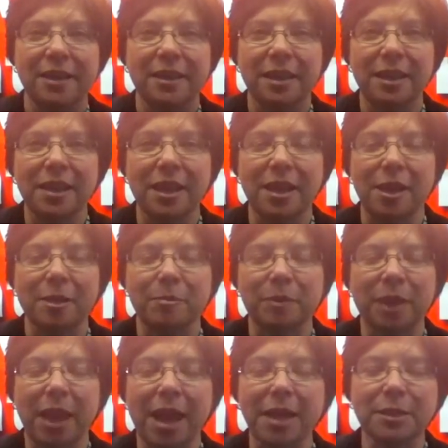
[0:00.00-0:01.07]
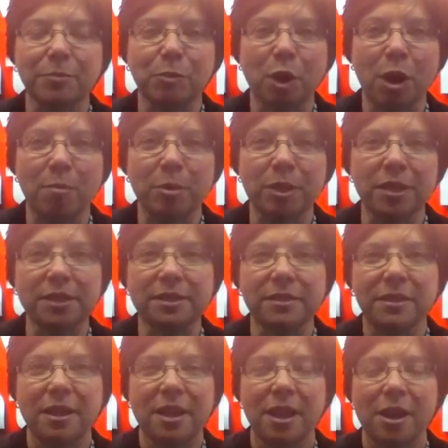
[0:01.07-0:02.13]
the gas properties,